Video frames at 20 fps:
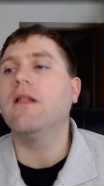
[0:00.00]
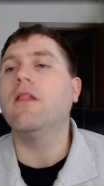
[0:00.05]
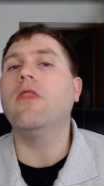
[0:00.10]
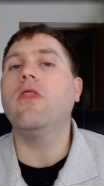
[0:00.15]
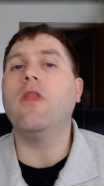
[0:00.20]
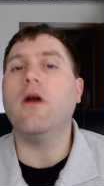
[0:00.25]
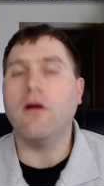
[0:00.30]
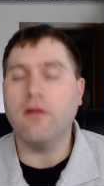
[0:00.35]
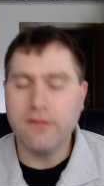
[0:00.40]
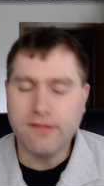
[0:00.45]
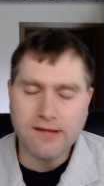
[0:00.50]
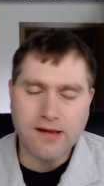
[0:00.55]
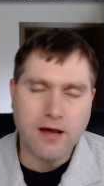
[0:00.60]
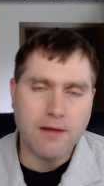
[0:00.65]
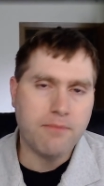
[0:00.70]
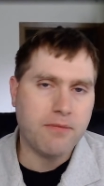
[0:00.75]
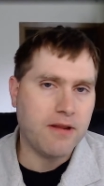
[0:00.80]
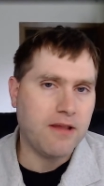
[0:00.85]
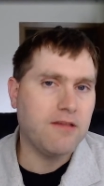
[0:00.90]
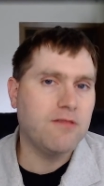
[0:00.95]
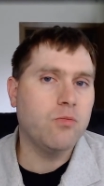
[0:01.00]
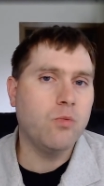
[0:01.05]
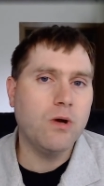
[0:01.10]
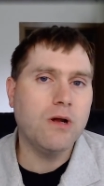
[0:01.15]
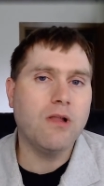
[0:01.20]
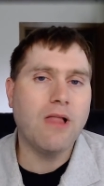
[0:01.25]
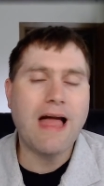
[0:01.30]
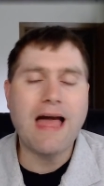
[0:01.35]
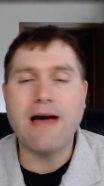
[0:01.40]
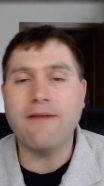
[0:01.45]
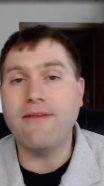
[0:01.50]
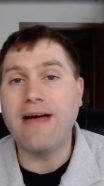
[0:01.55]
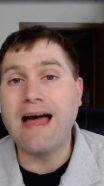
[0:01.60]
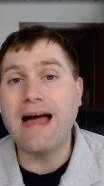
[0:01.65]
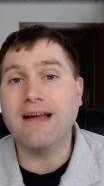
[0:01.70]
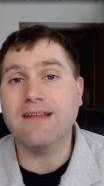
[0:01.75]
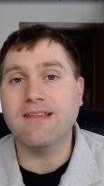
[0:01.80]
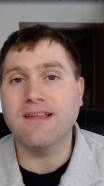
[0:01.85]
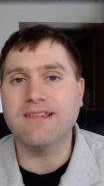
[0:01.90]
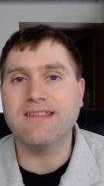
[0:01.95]
Those companies will have
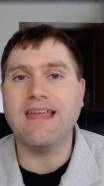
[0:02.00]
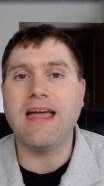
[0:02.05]
access